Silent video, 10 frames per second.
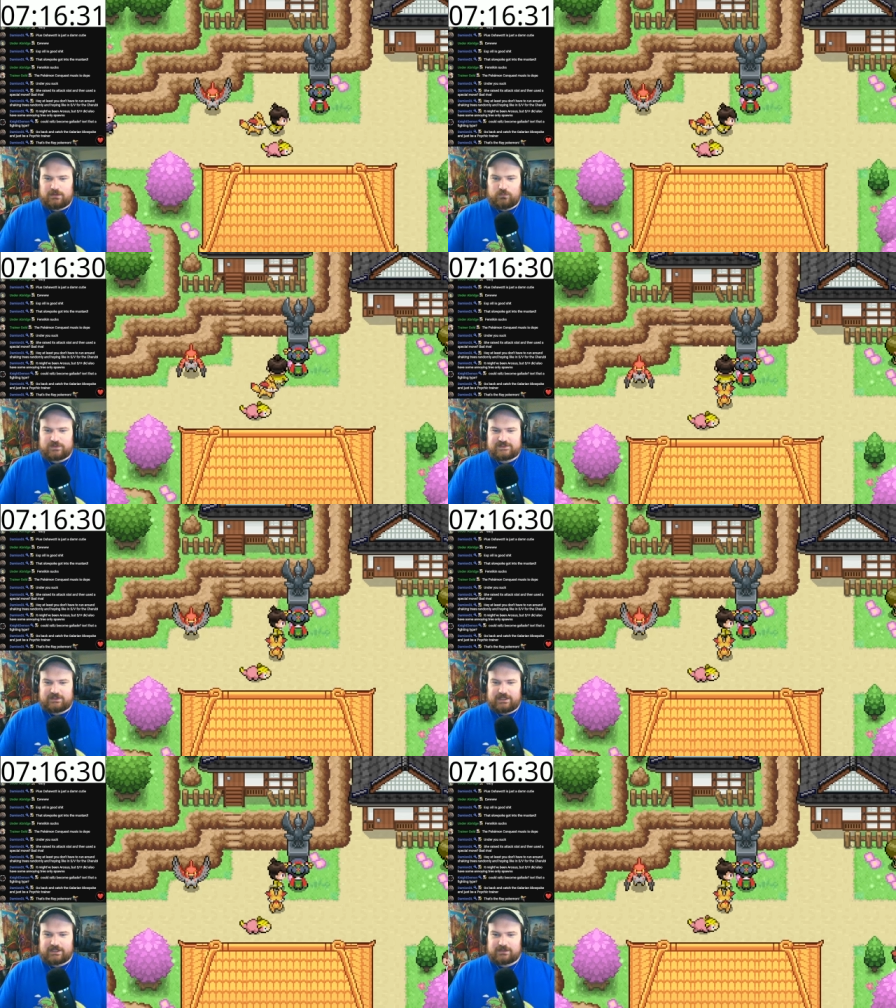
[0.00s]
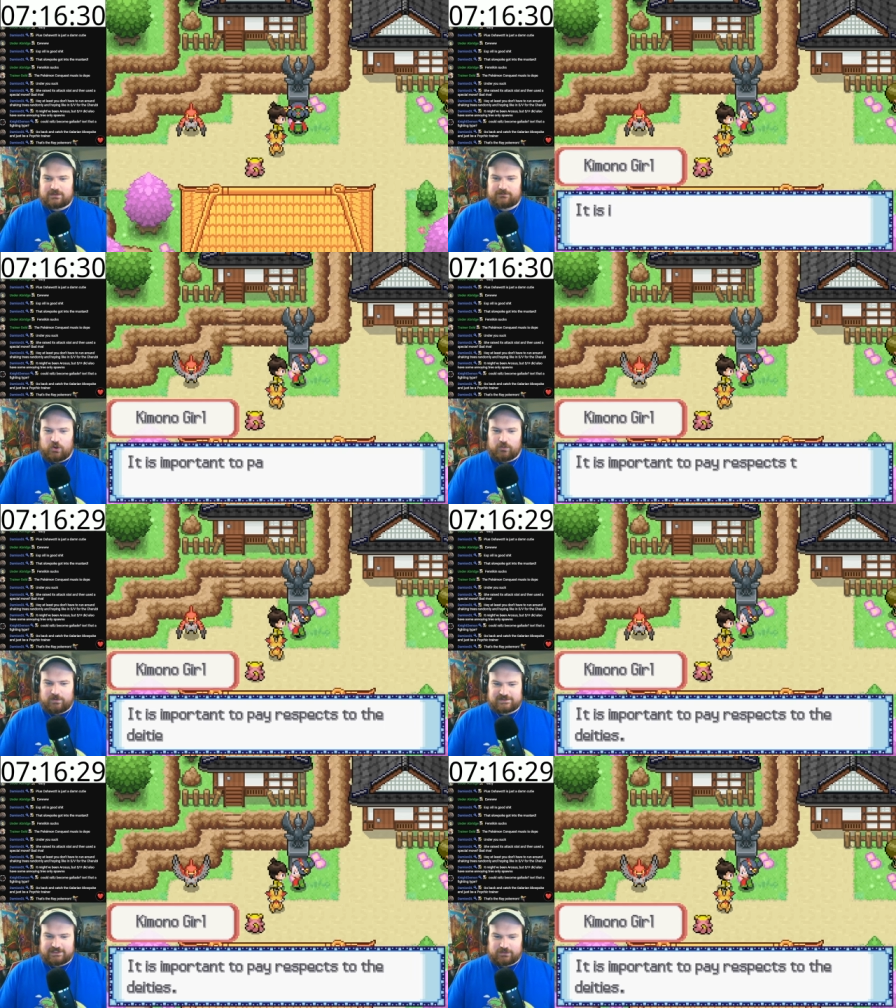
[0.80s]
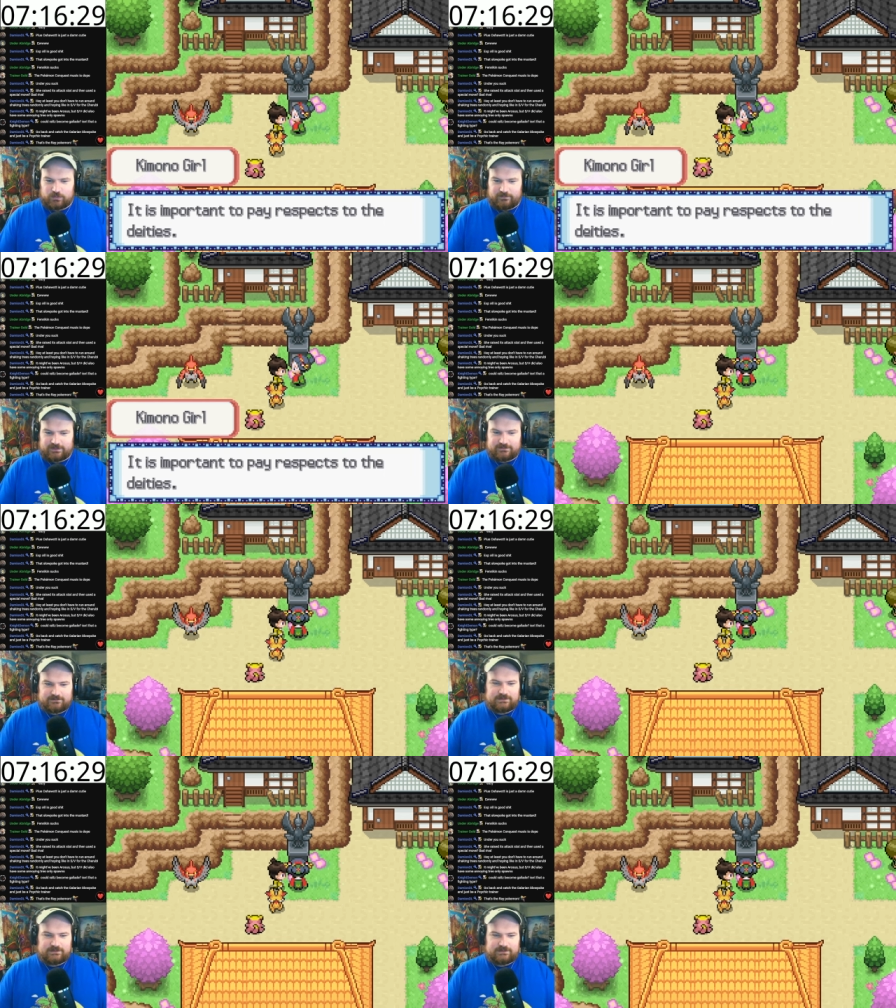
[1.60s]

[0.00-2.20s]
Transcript: What's the, like, Pokemon Center equivalent?